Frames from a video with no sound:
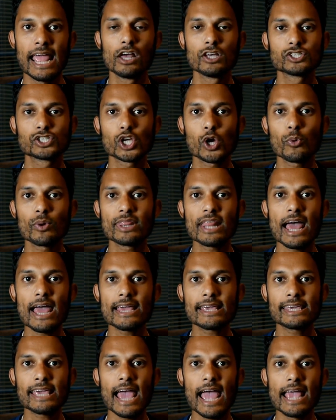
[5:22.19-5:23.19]
So in
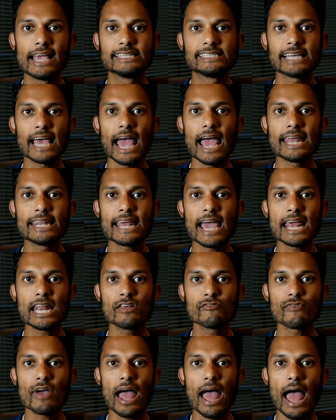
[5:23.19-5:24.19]
that case, a
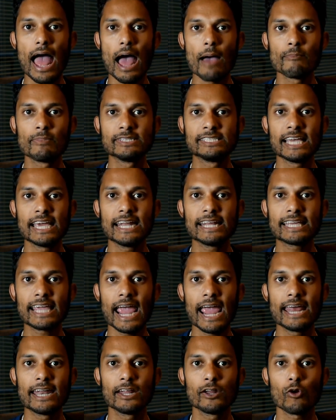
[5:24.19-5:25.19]
native app
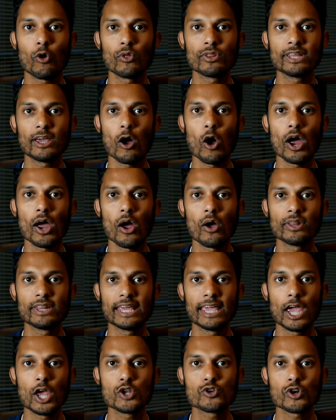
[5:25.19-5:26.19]
dedicated on the
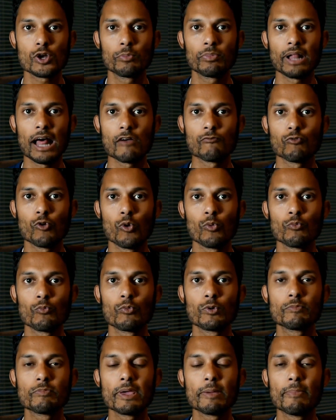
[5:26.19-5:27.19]
Android platform
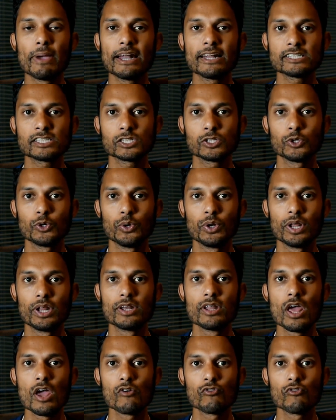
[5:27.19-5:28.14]
would be better suited